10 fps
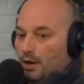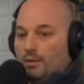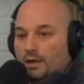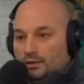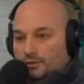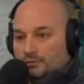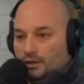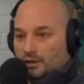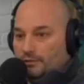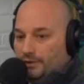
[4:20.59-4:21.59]
So, Paul, why don't you
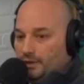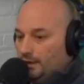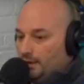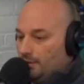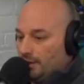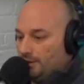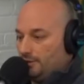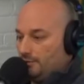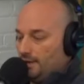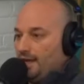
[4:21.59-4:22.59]
read off the
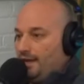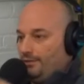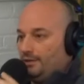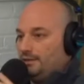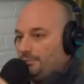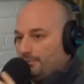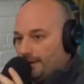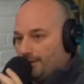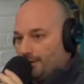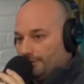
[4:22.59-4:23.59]
question while I have a sip
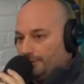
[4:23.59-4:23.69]
of my